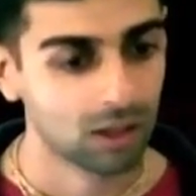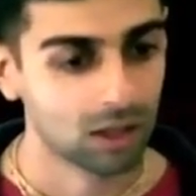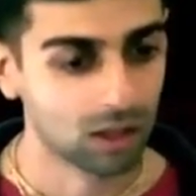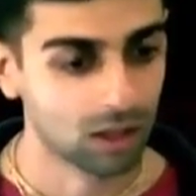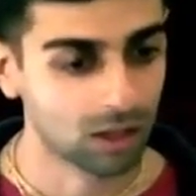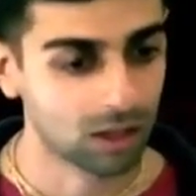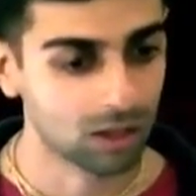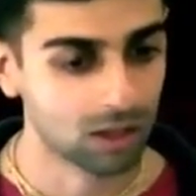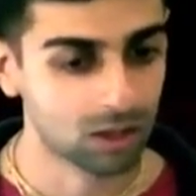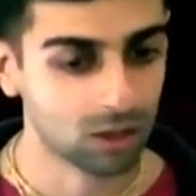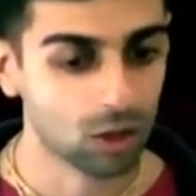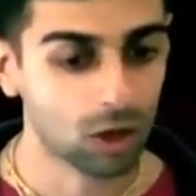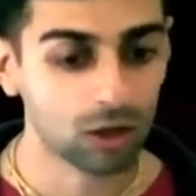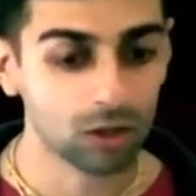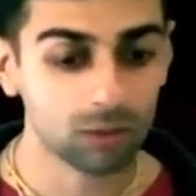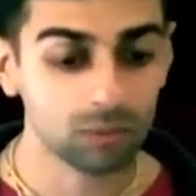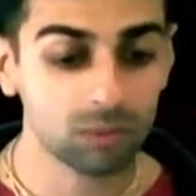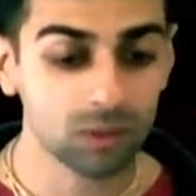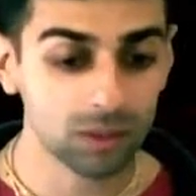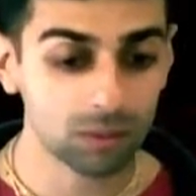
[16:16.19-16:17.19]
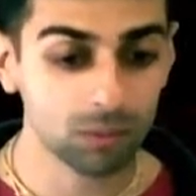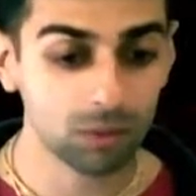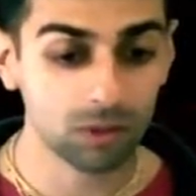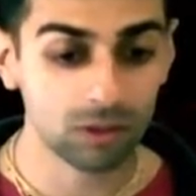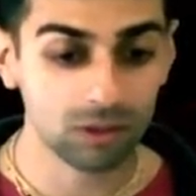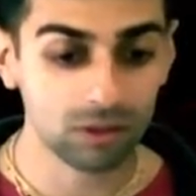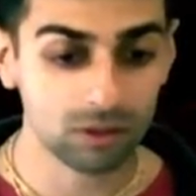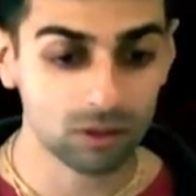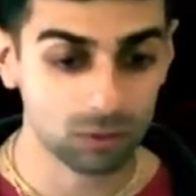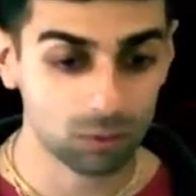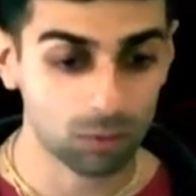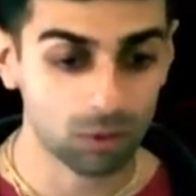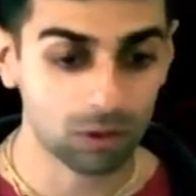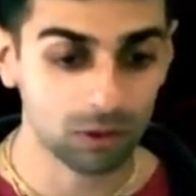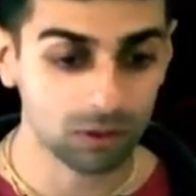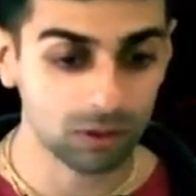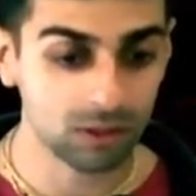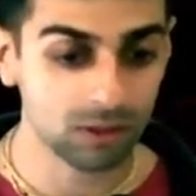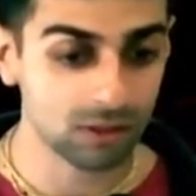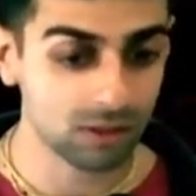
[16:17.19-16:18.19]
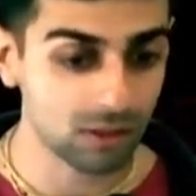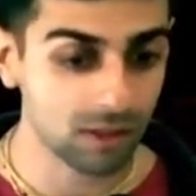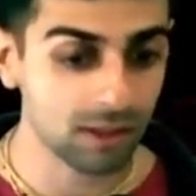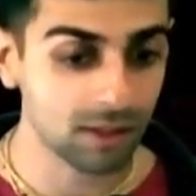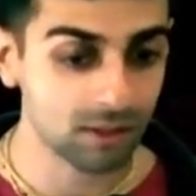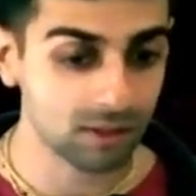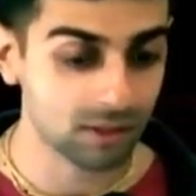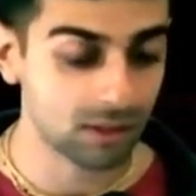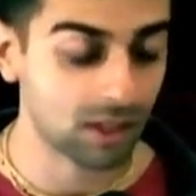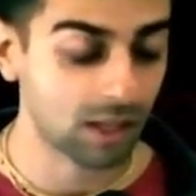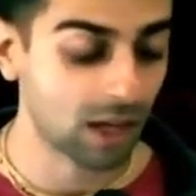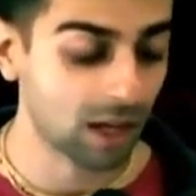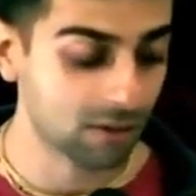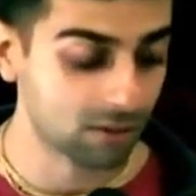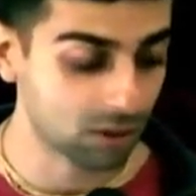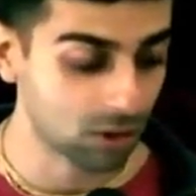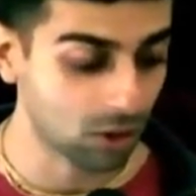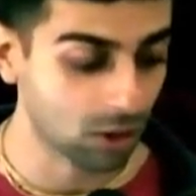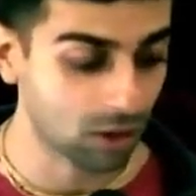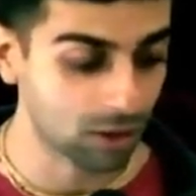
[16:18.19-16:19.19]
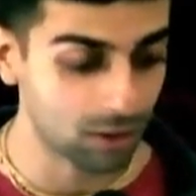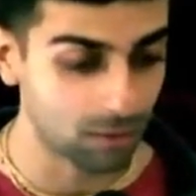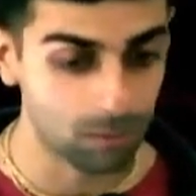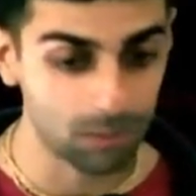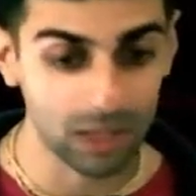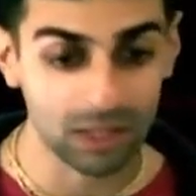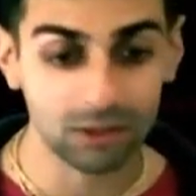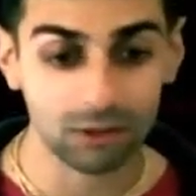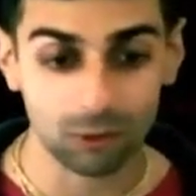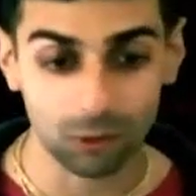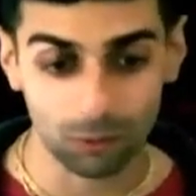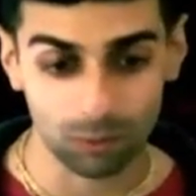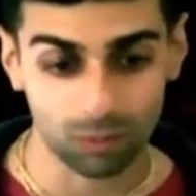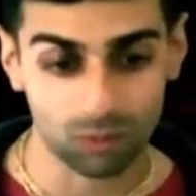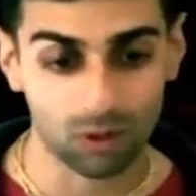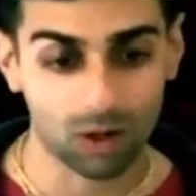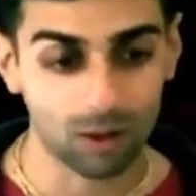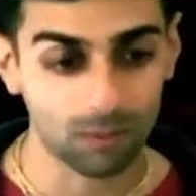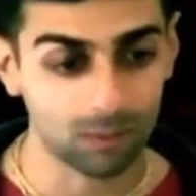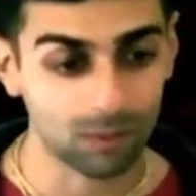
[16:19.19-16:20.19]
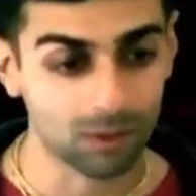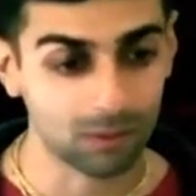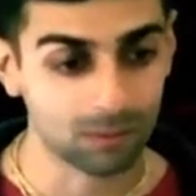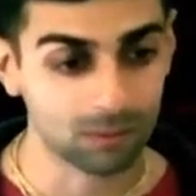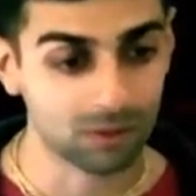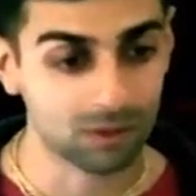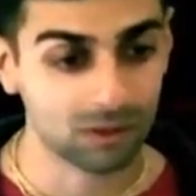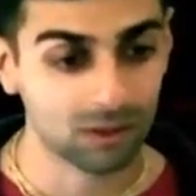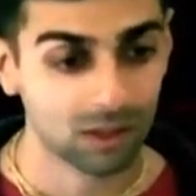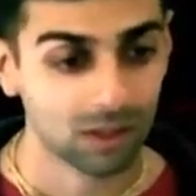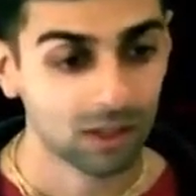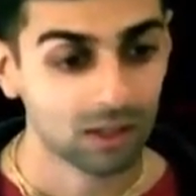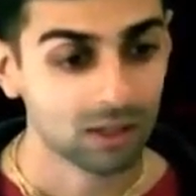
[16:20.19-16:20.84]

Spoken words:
A lot of people in this world these days, they have a lot of mental problems.